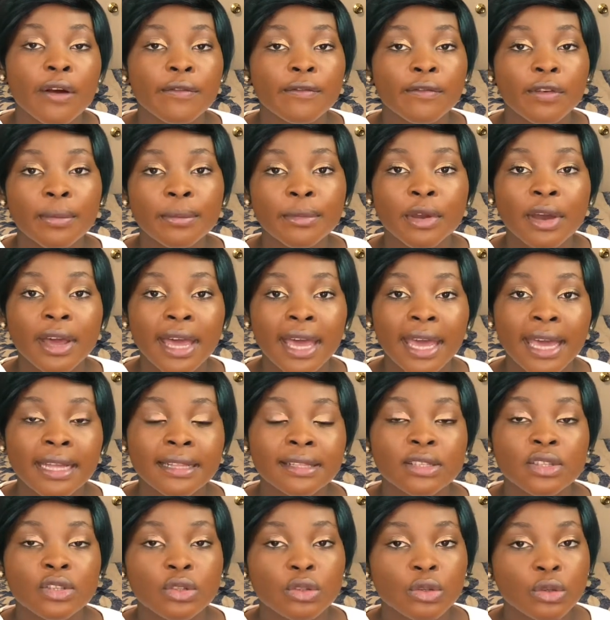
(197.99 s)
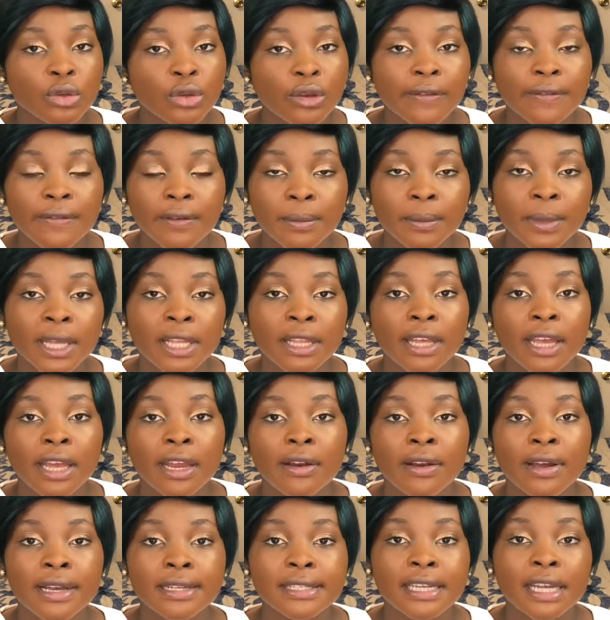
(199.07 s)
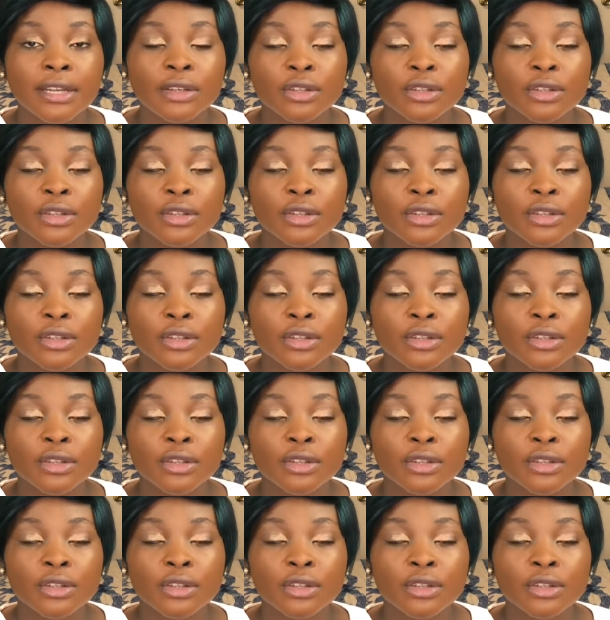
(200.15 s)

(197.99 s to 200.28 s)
from your hands to your feminine areas